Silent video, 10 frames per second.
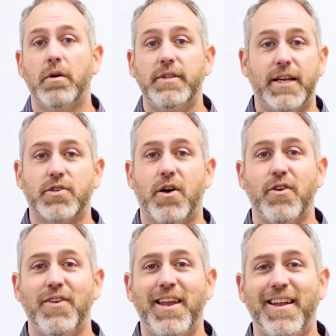That's all
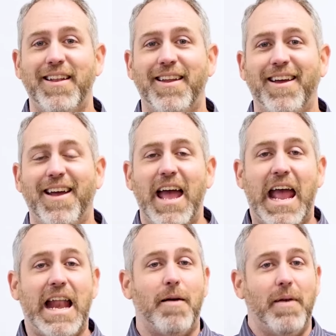you need.
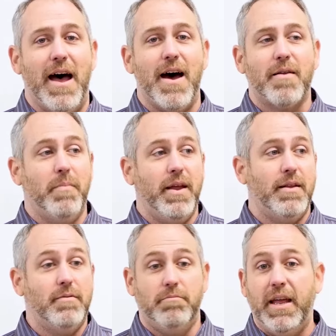And hablar
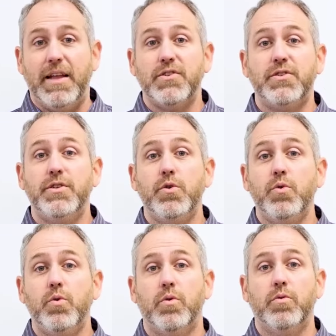means
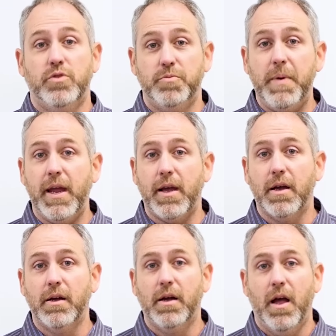to
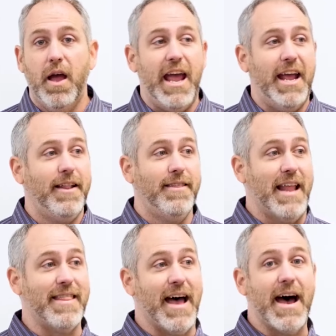speak. And
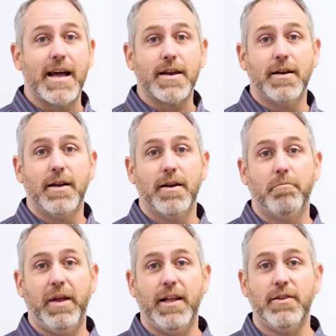nadar
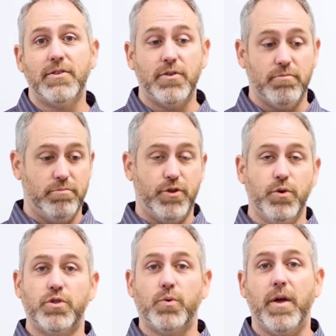means to
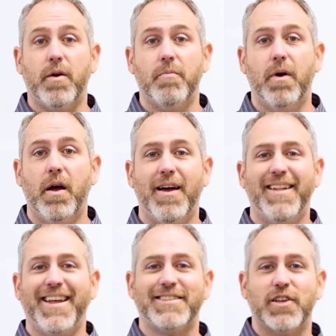swim.
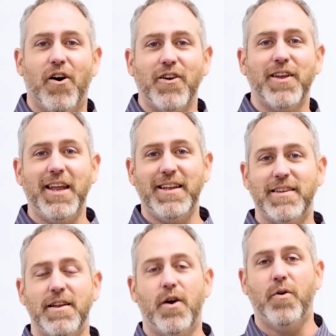That's all you need
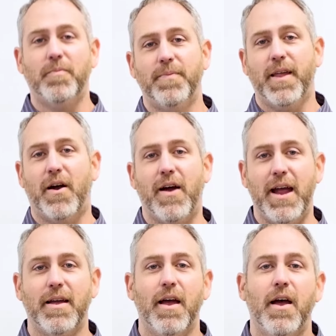to know, all
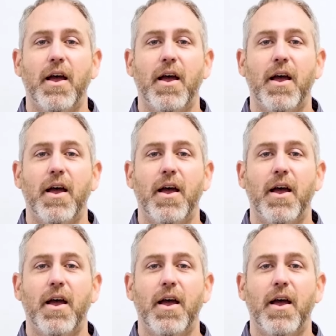right?